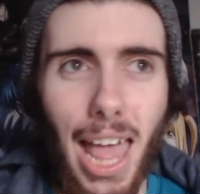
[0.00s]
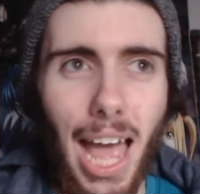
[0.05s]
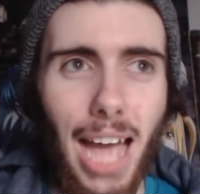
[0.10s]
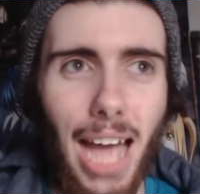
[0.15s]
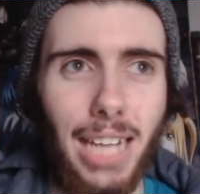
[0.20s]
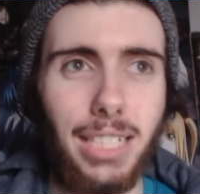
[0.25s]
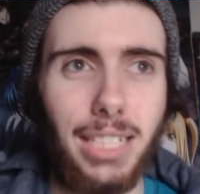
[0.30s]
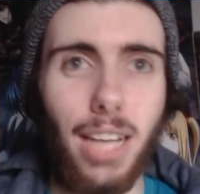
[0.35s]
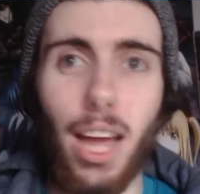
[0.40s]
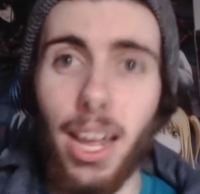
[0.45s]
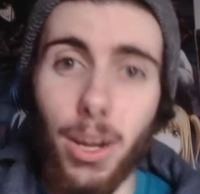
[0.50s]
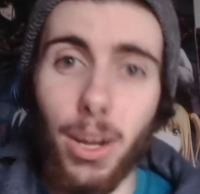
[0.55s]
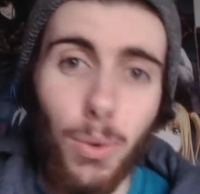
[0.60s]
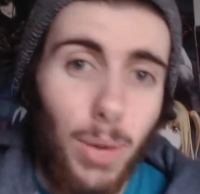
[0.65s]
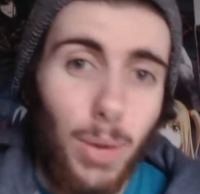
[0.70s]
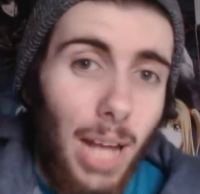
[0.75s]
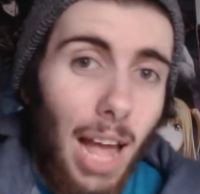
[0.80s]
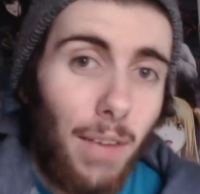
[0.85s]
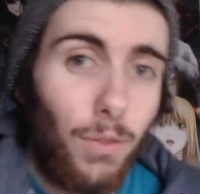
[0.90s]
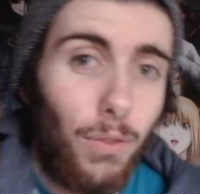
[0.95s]
and I
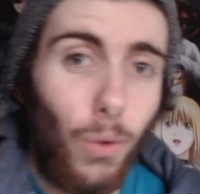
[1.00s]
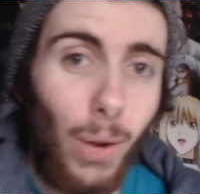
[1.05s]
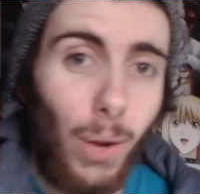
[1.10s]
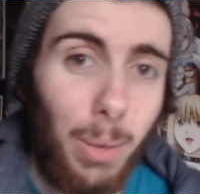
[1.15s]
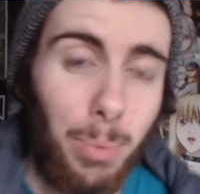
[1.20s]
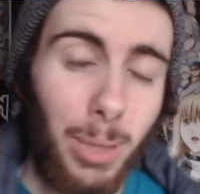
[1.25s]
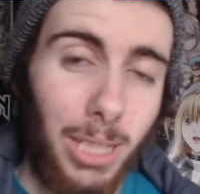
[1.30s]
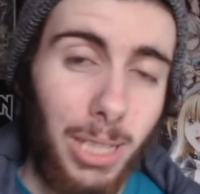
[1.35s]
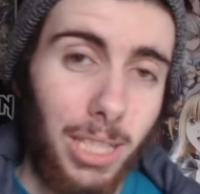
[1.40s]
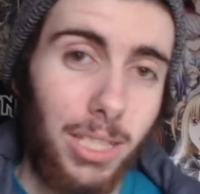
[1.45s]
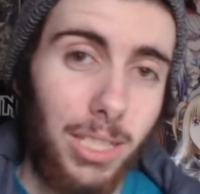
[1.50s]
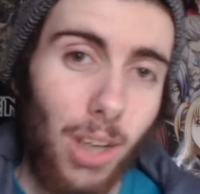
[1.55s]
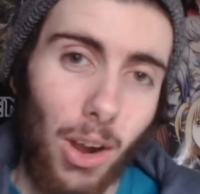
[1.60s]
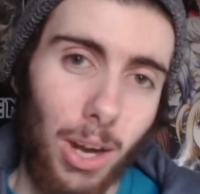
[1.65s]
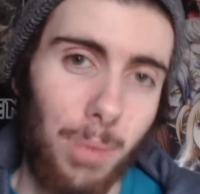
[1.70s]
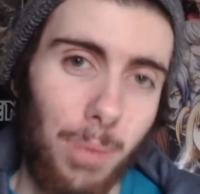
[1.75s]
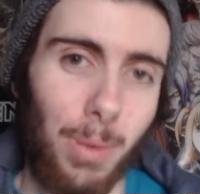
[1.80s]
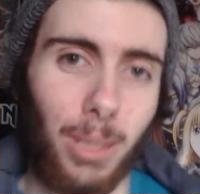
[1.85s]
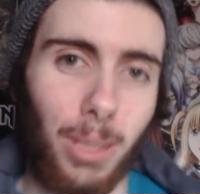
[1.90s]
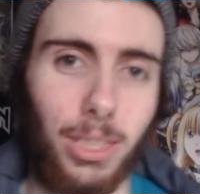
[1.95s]
have quite a bit to
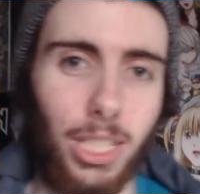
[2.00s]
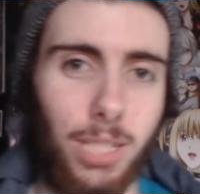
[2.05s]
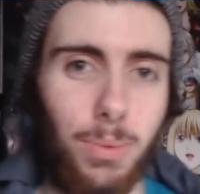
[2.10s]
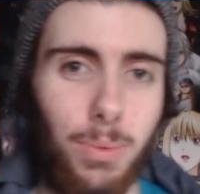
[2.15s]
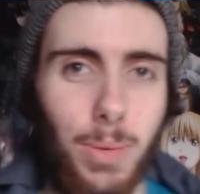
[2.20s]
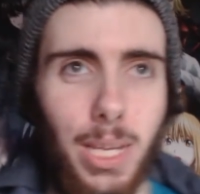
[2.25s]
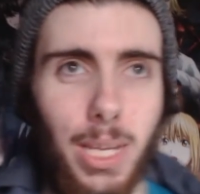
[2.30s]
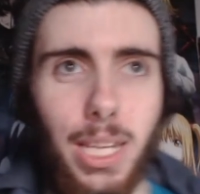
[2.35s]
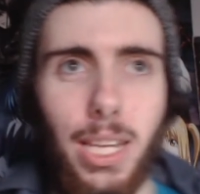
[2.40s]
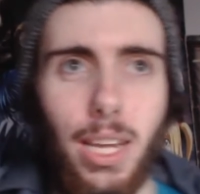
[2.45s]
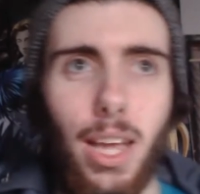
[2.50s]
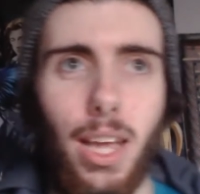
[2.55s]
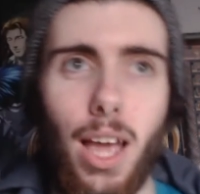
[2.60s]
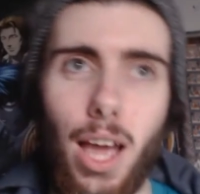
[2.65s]
talk about this week.